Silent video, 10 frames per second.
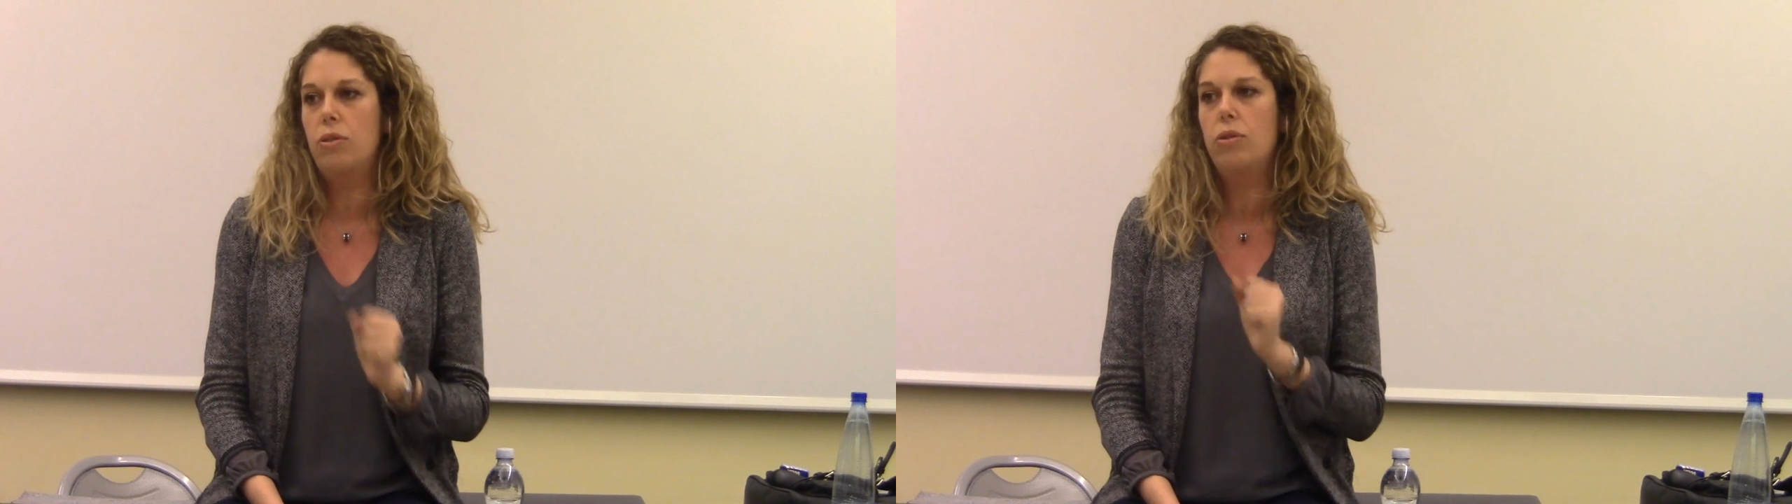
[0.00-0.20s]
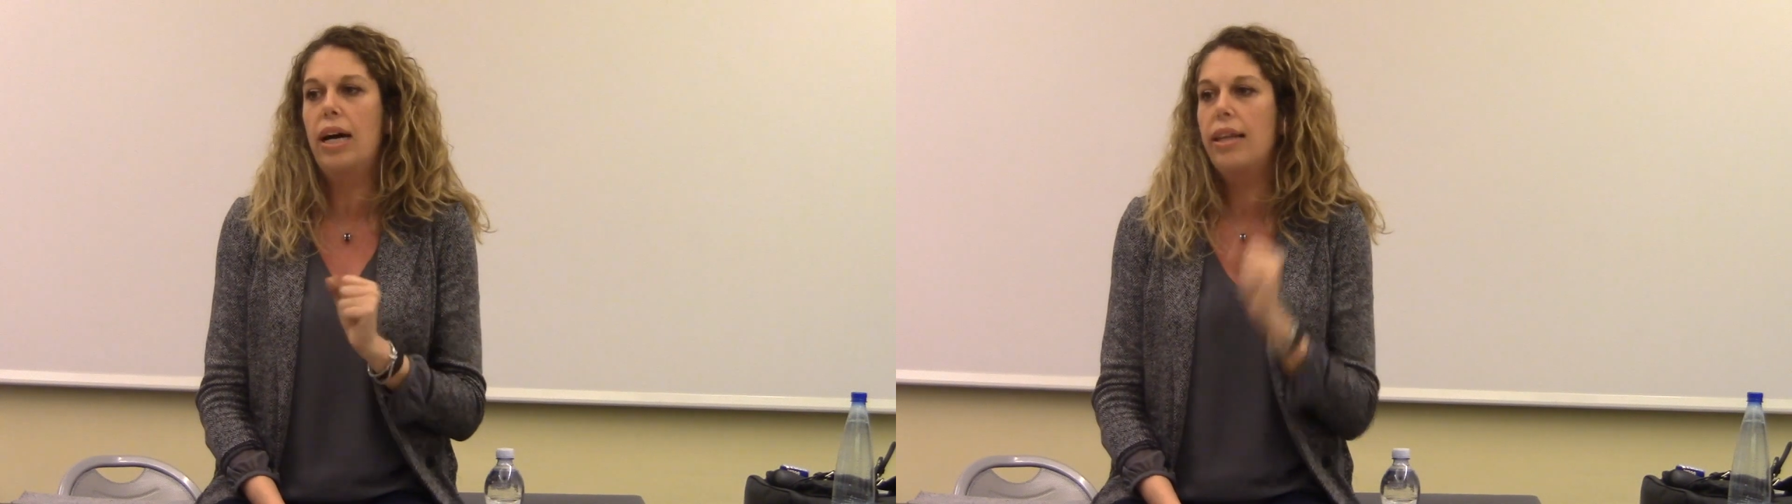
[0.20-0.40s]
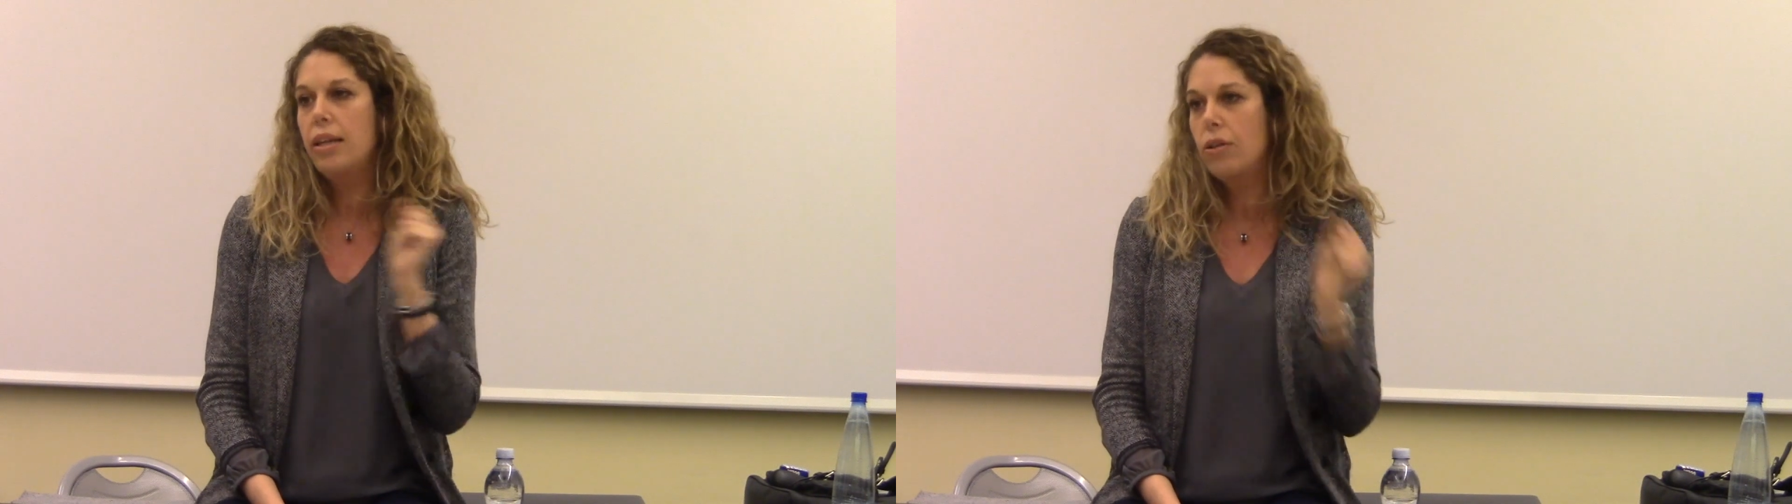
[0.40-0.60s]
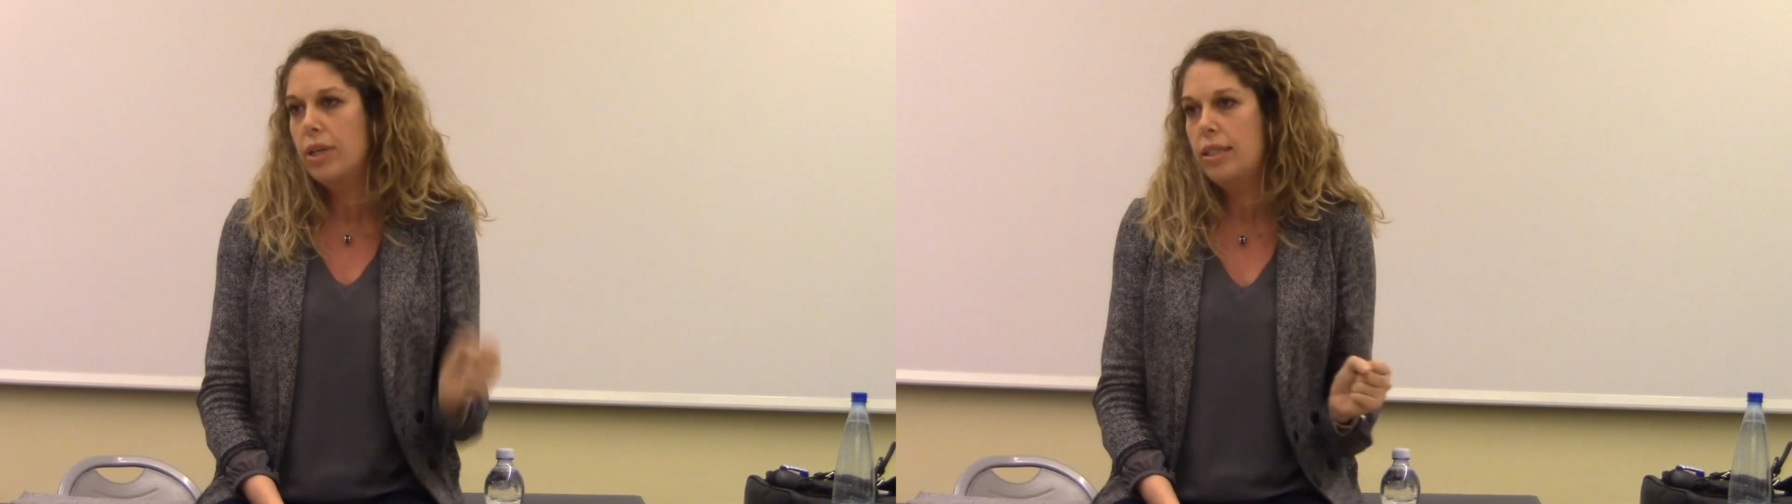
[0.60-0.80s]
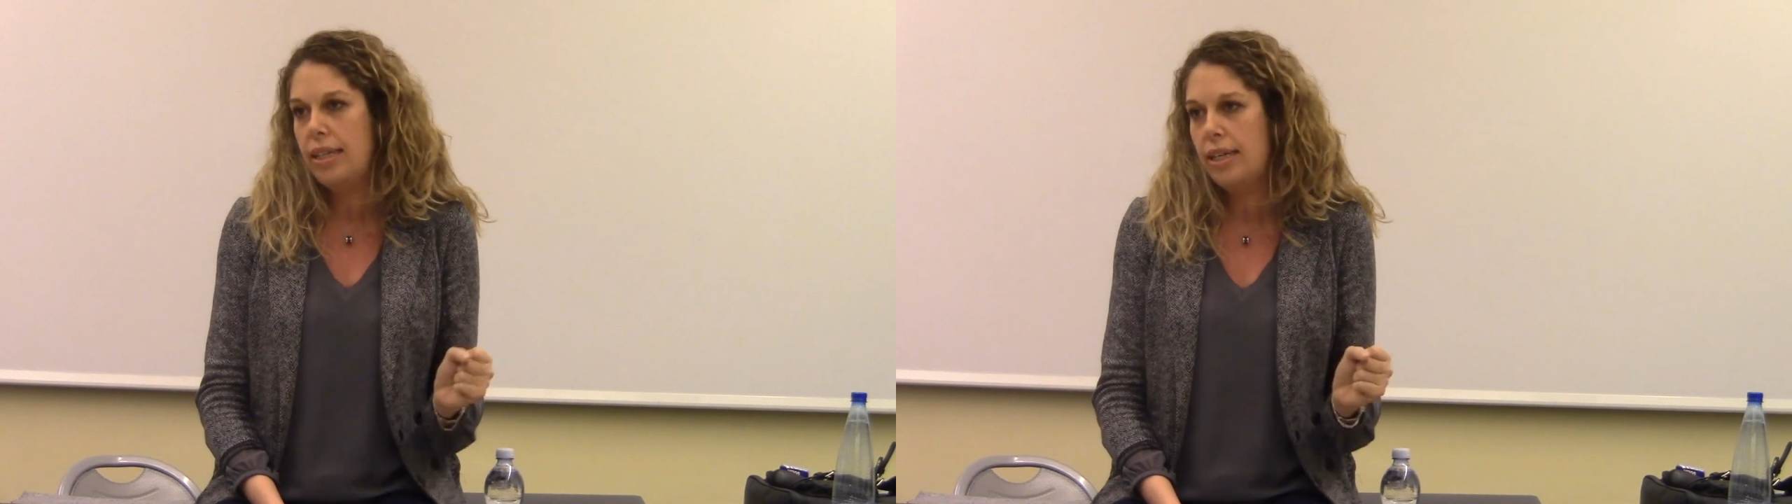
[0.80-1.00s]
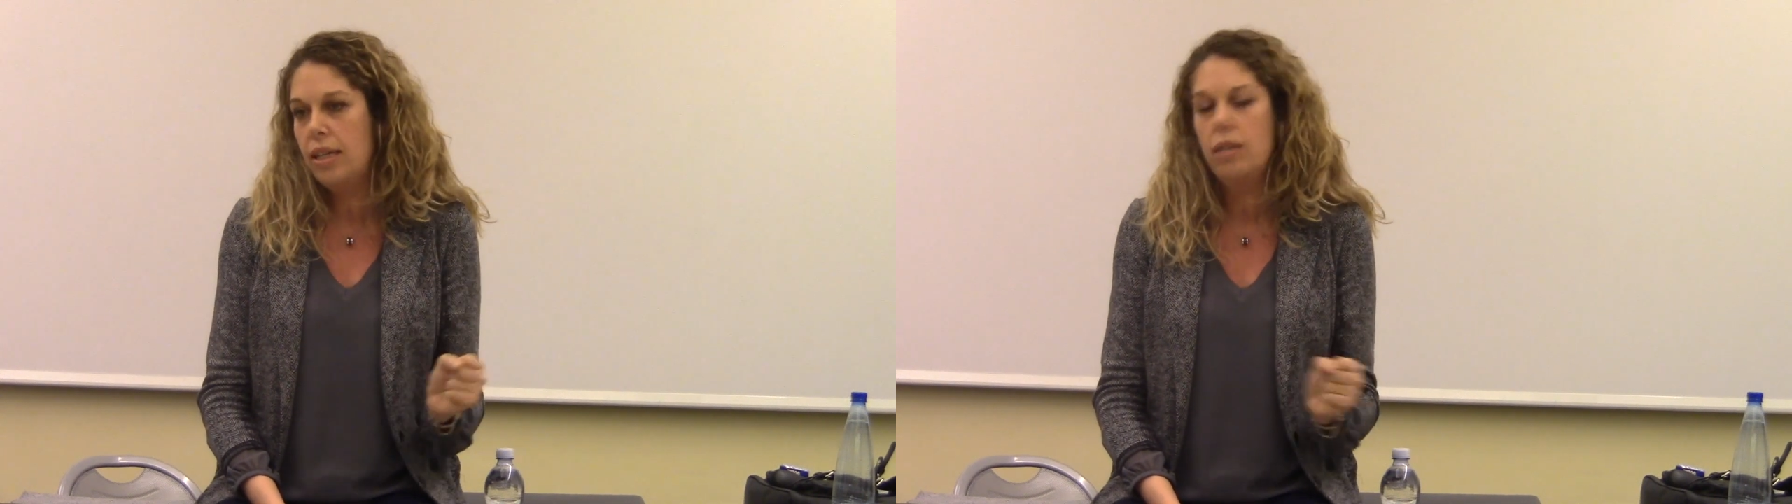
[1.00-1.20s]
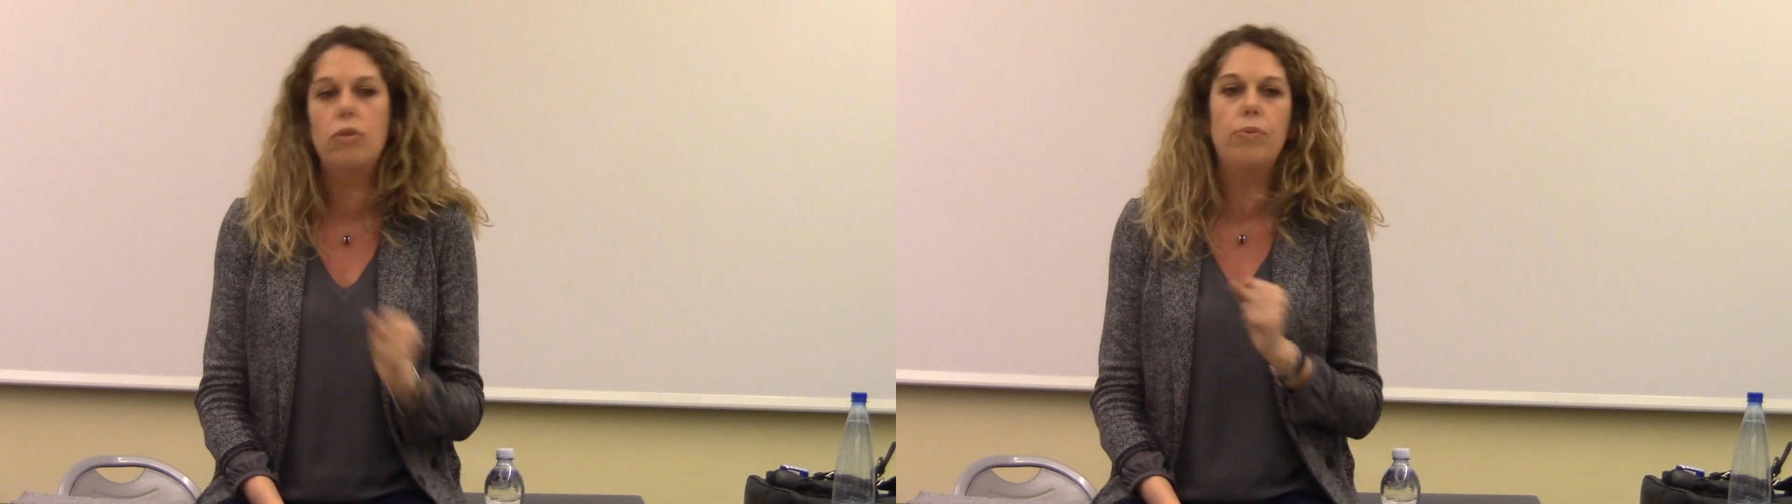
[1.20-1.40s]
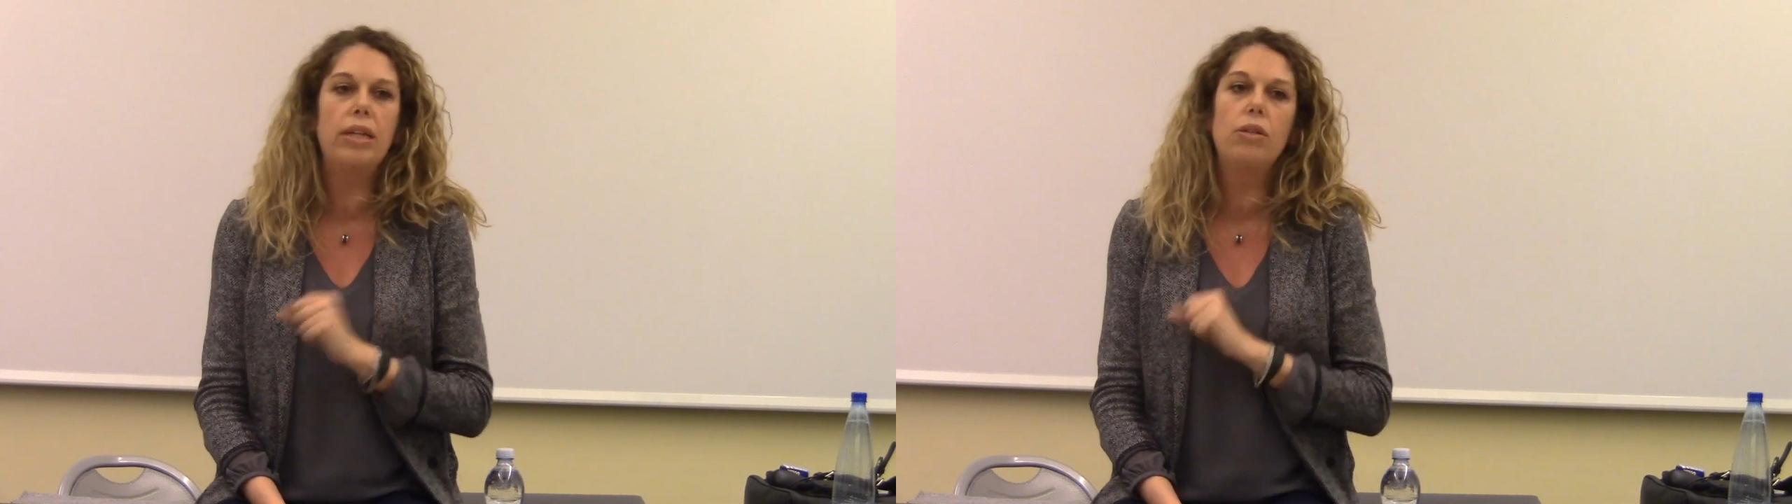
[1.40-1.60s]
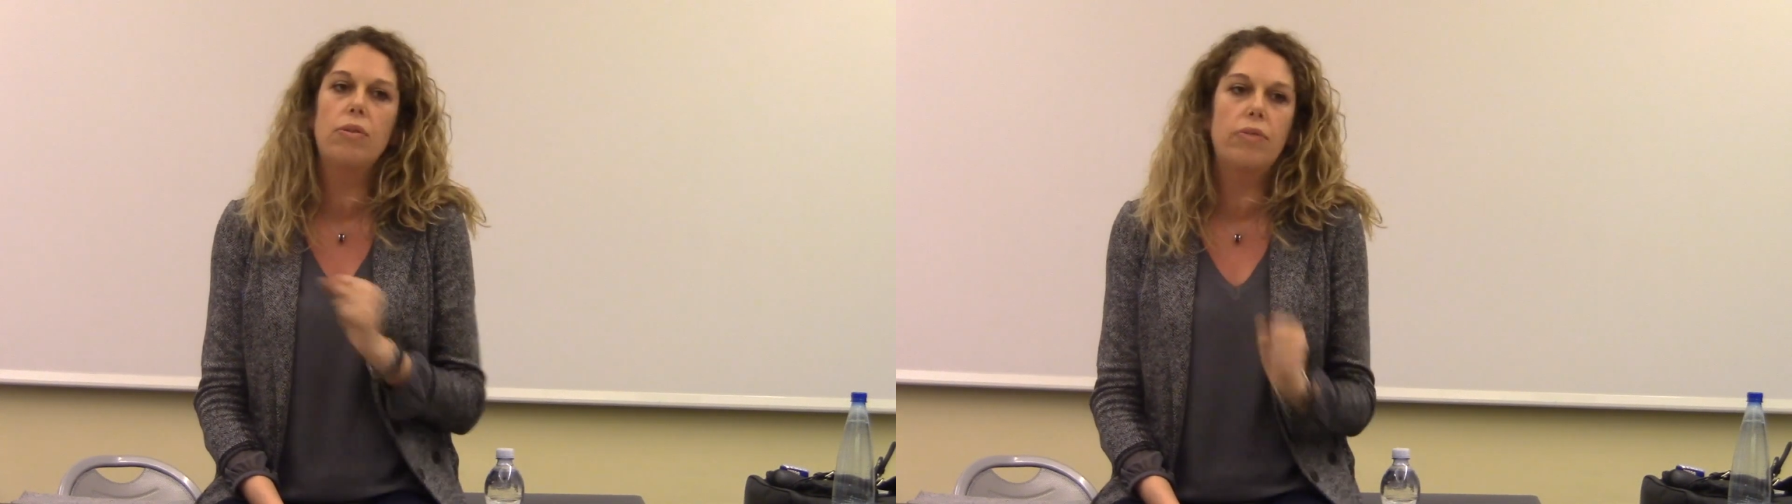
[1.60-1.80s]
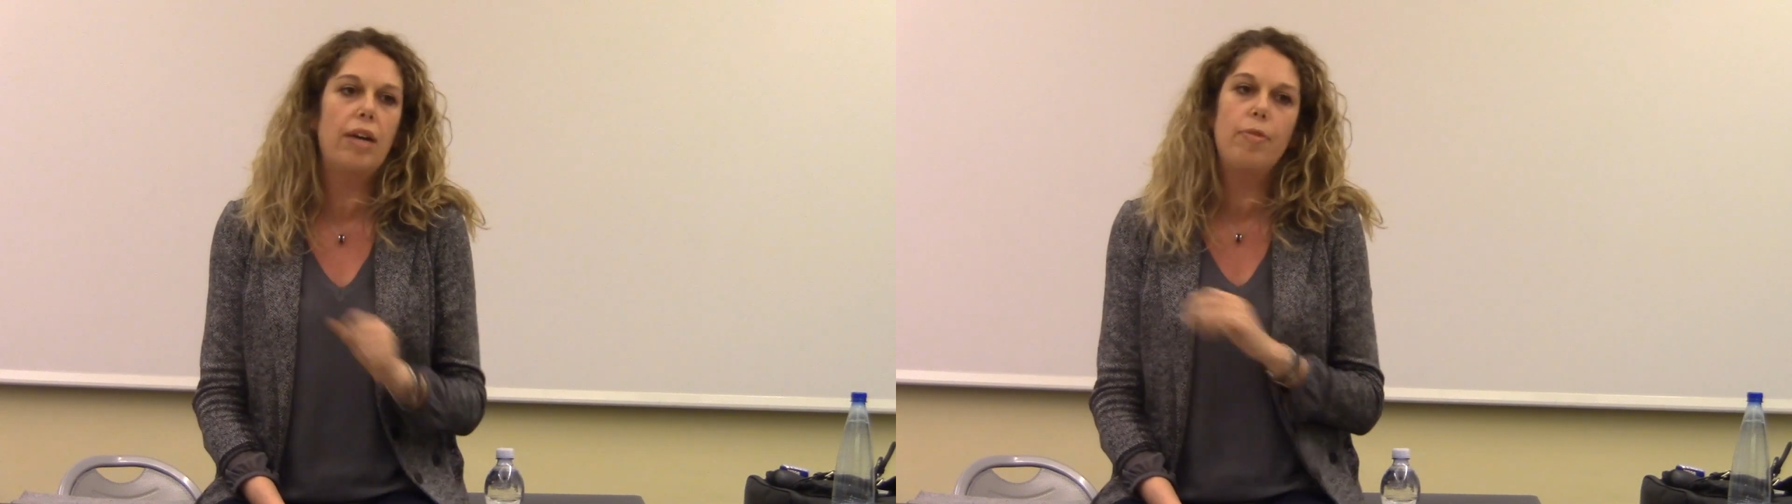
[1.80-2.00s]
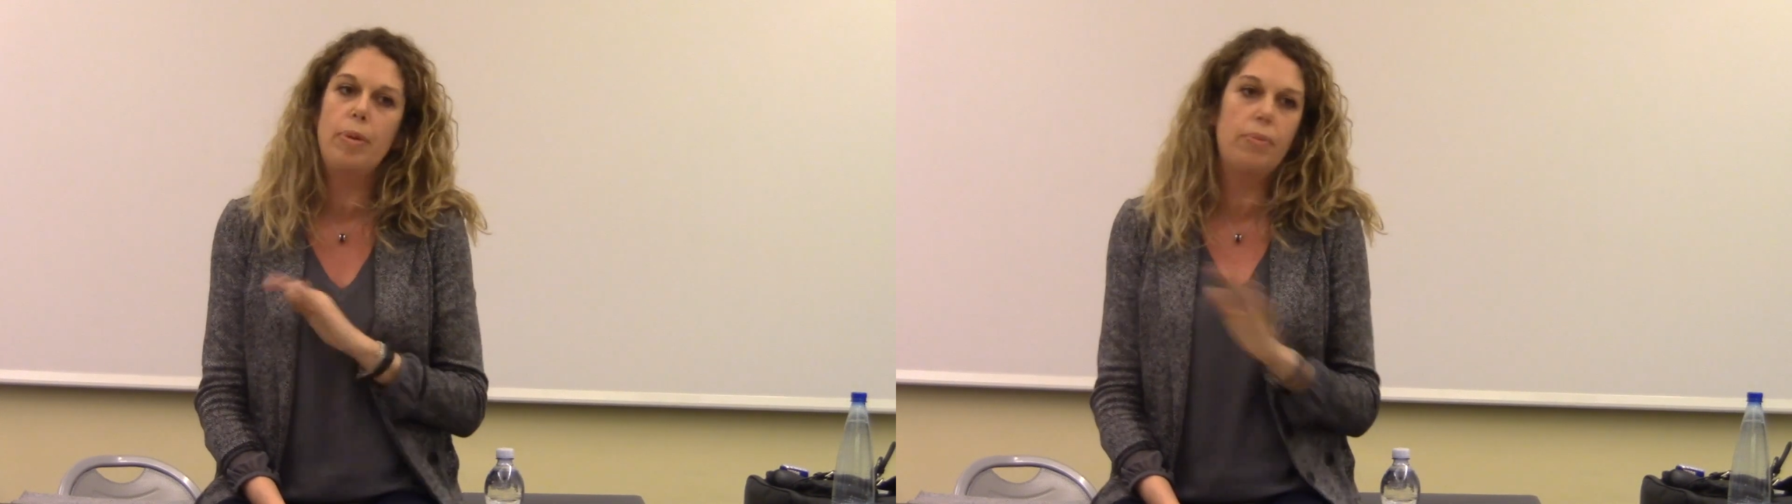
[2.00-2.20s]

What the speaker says: So either you are there or when you arrive,